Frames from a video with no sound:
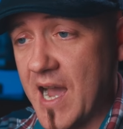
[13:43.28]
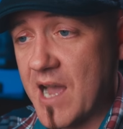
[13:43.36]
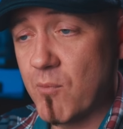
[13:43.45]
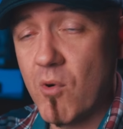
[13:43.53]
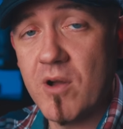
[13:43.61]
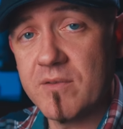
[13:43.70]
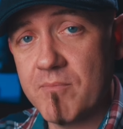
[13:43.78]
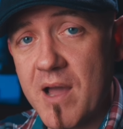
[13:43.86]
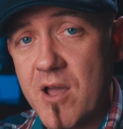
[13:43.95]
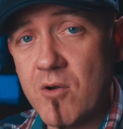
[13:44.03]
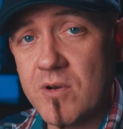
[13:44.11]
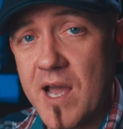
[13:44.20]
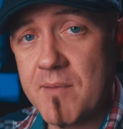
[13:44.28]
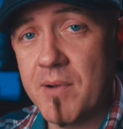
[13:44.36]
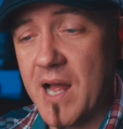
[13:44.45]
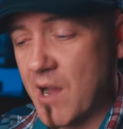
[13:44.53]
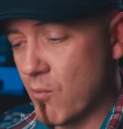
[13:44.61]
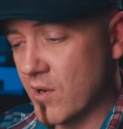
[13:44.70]
I want my own I
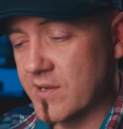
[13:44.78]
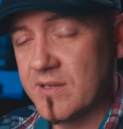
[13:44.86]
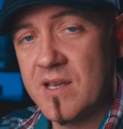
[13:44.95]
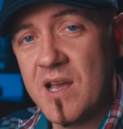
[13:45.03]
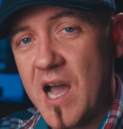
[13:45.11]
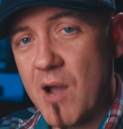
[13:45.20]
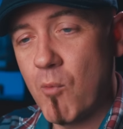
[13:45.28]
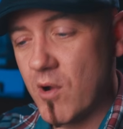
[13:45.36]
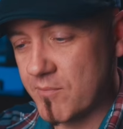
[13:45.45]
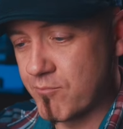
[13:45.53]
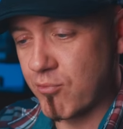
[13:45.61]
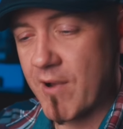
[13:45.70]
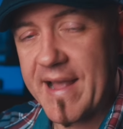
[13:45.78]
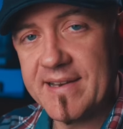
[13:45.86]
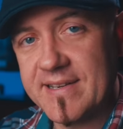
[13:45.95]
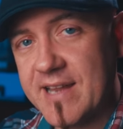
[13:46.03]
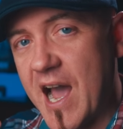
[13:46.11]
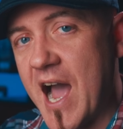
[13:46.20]
button. I want I want branded